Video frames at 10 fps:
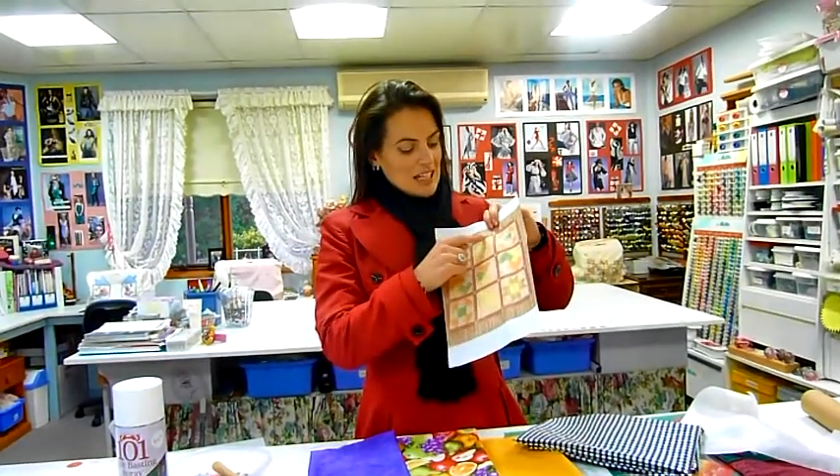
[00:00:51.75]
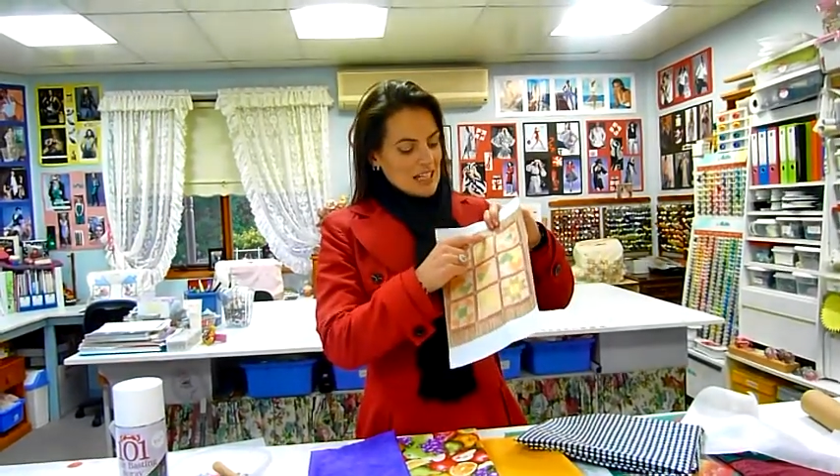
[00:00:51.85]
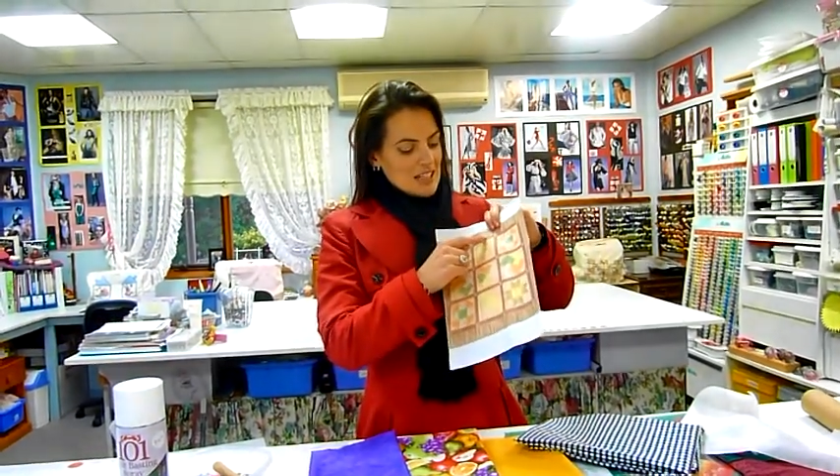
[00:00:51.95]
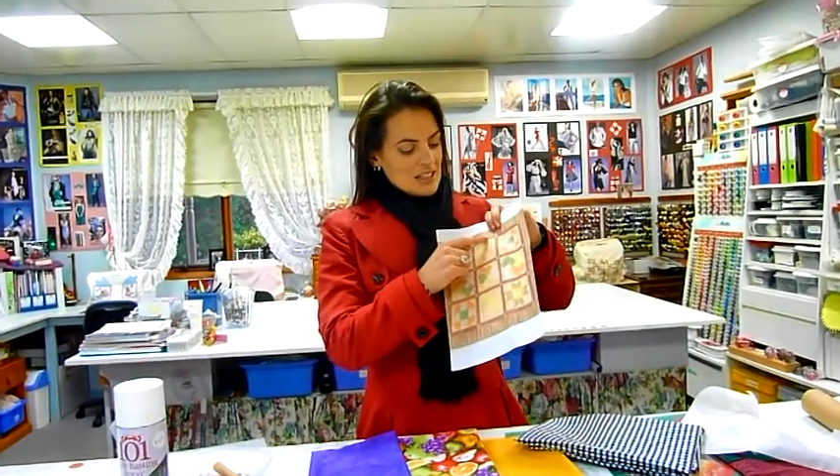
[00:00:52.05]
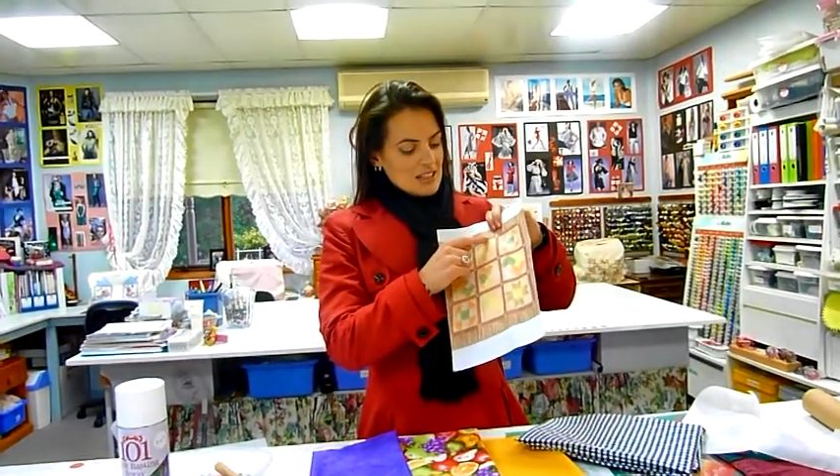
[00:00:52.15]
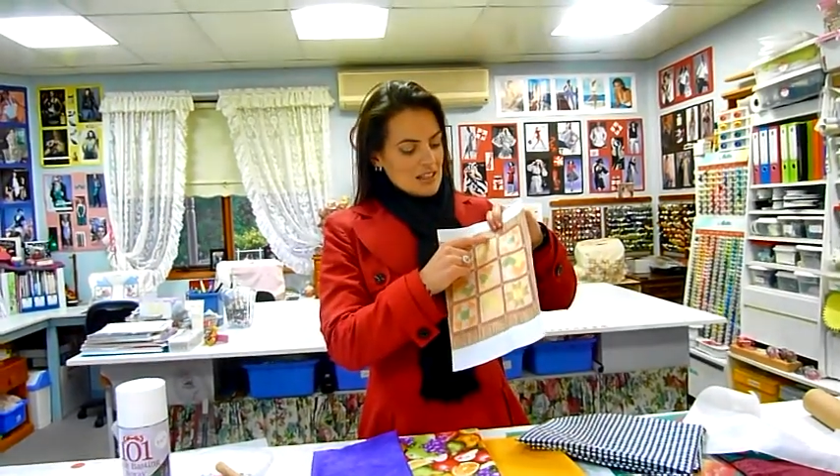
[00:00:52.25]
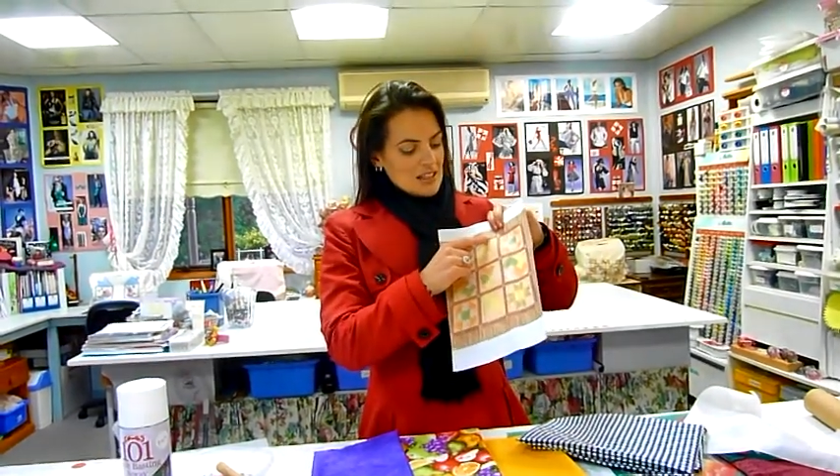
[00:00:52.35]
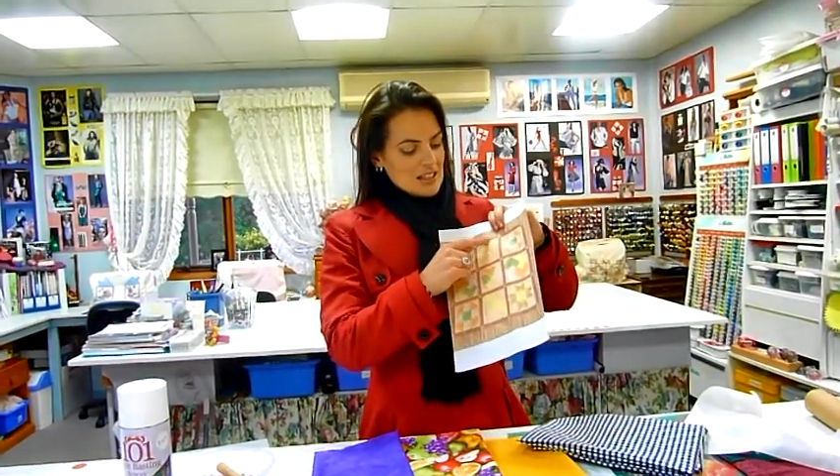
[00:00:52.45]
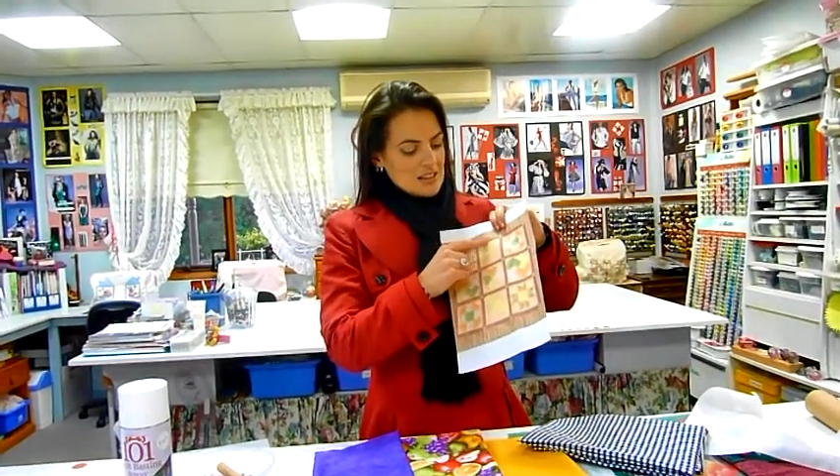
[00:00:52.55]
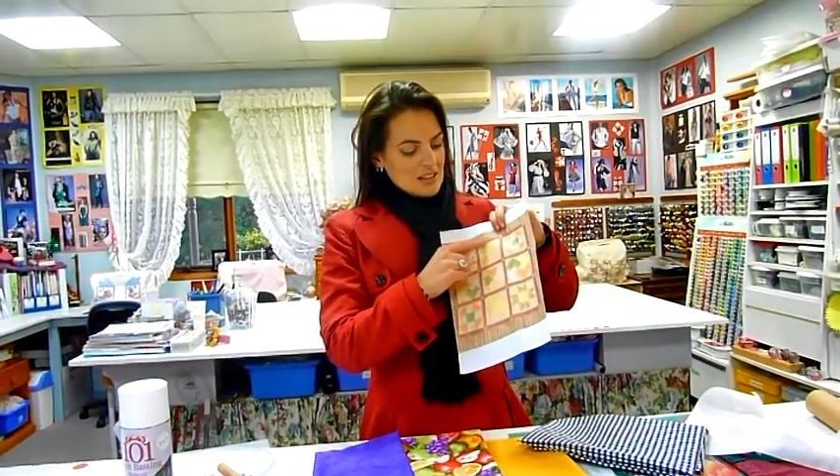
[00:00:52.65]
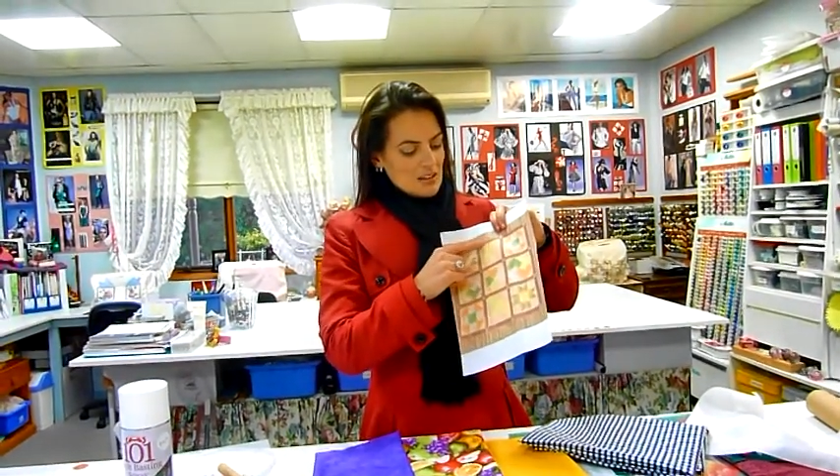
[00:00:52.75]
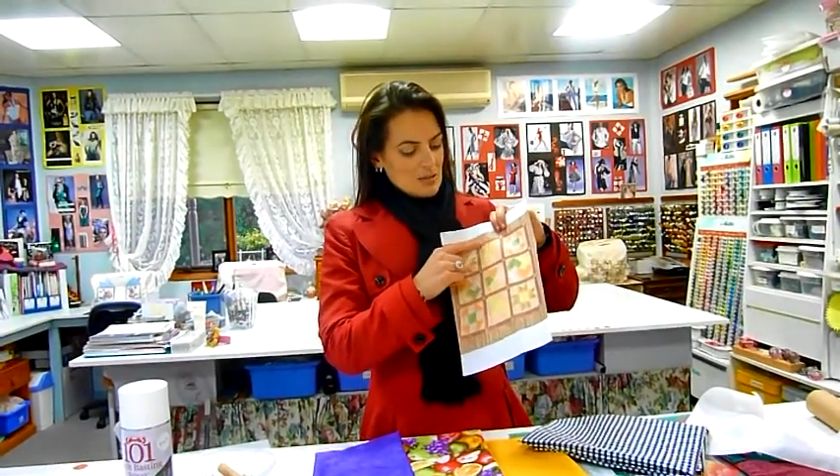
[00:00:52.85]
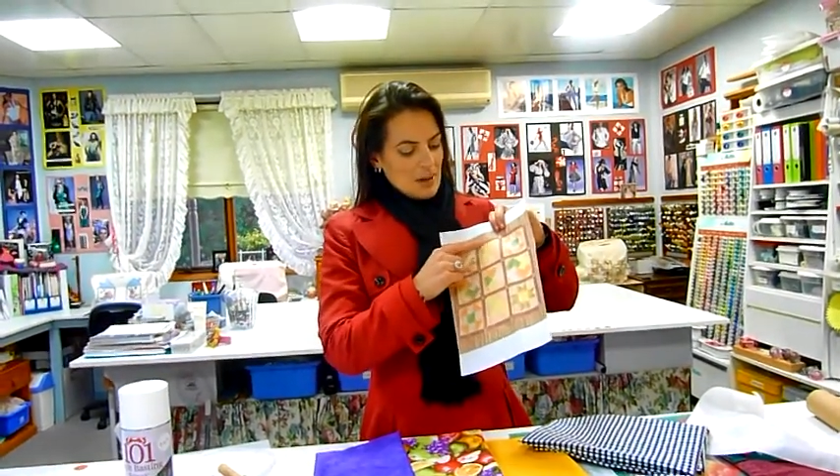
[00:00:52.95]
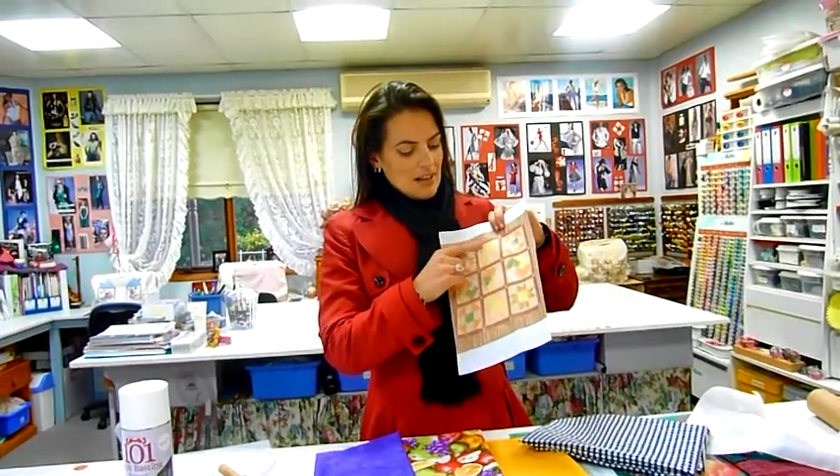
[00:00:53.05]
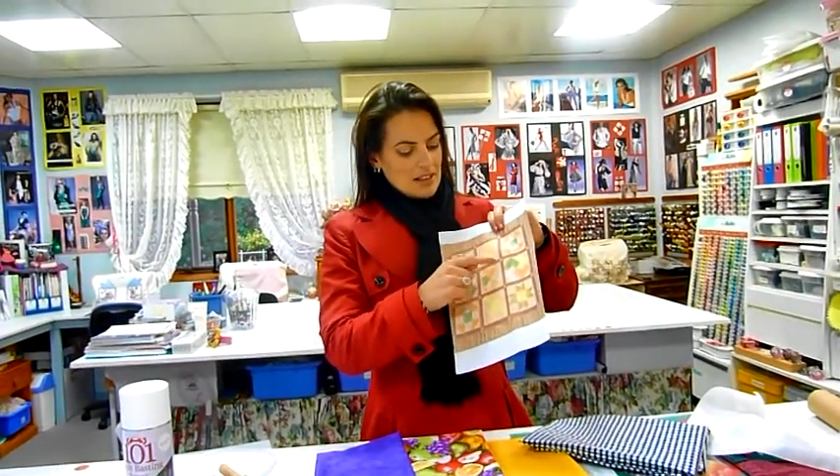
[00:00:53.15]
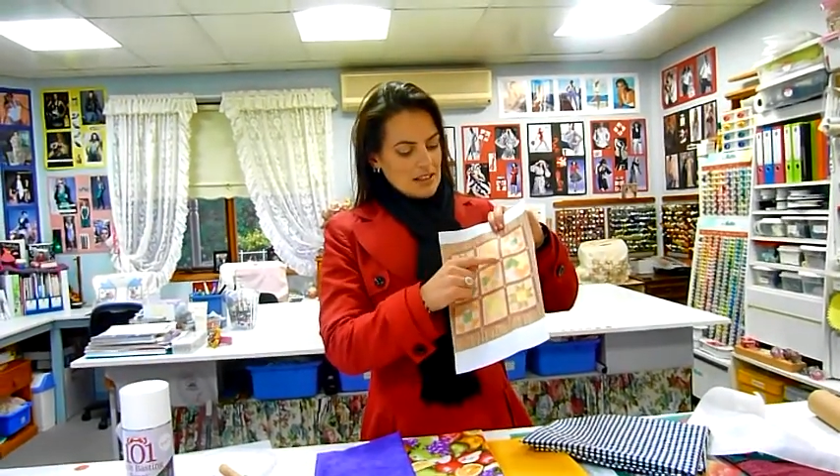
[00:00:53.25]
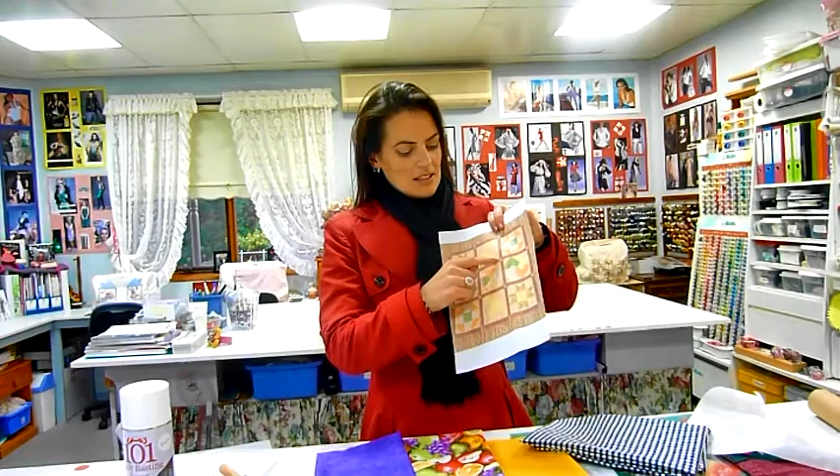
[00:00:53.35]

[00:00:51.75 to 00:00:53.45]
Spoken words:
is this little part here.